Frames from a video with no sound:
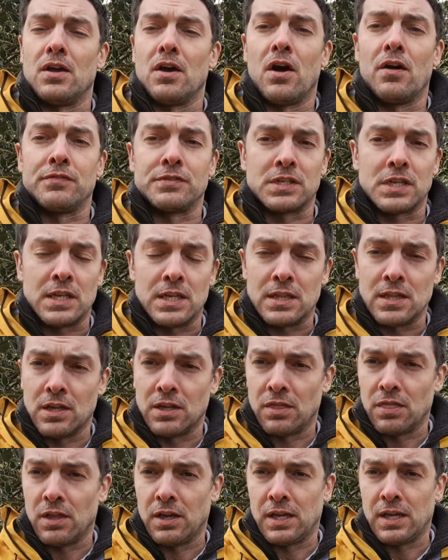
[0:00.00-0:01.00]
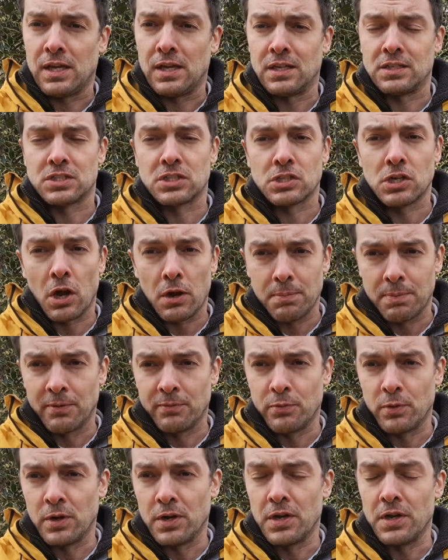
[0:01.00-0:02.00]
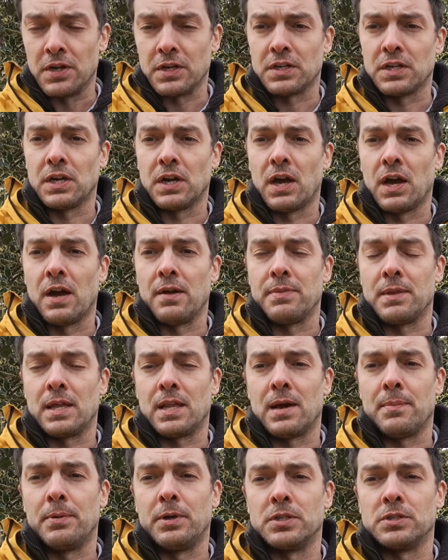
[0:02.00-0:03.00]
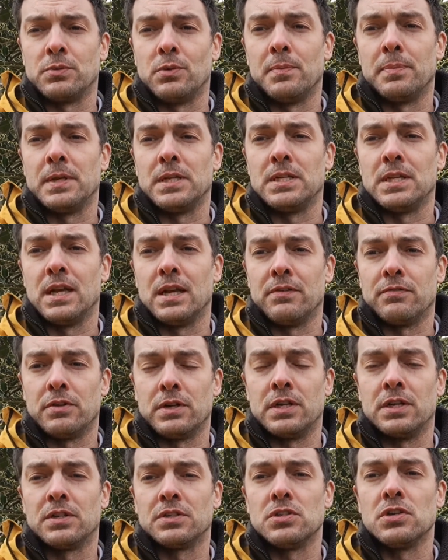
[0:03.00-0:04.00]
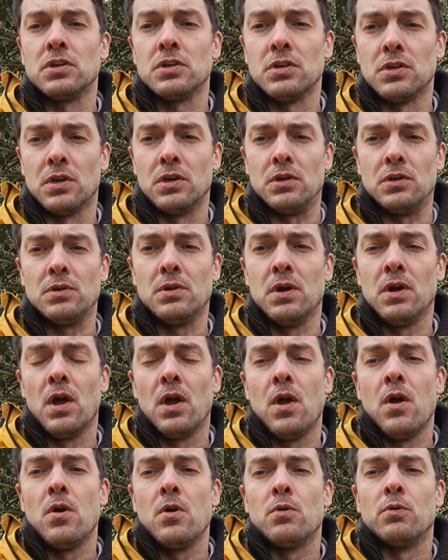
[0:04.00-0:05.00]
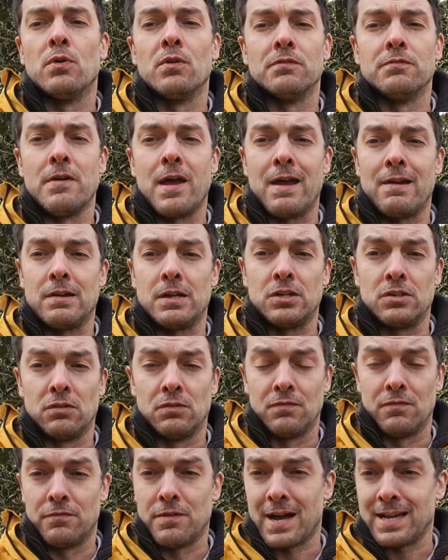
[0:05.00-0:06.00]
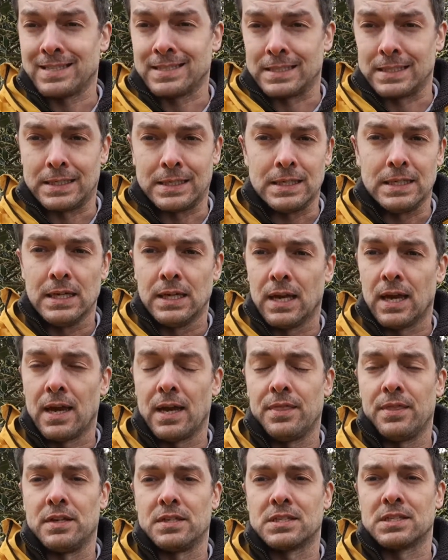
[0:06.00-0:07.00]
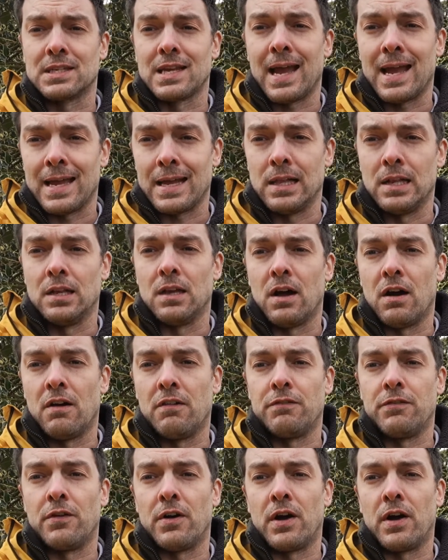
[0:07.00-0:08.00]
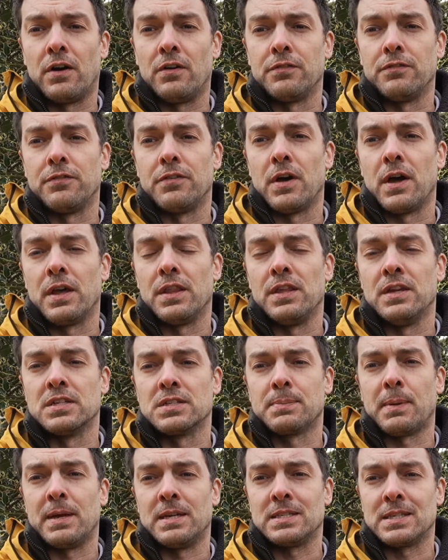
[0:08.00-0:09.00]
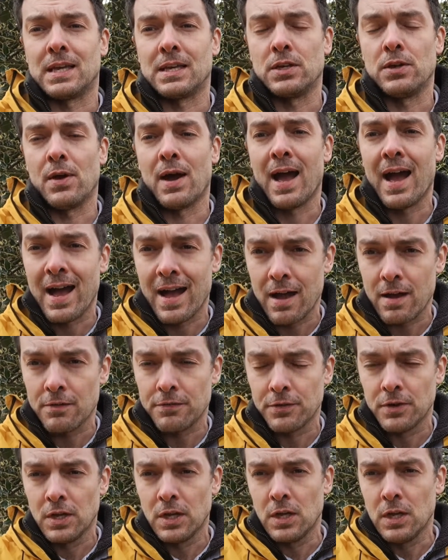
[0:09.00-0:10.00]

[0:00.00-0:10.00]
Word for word: obviously the the scope of work and that that person will be delivering to you will vary vastly and the scale of, of uh, the space that you have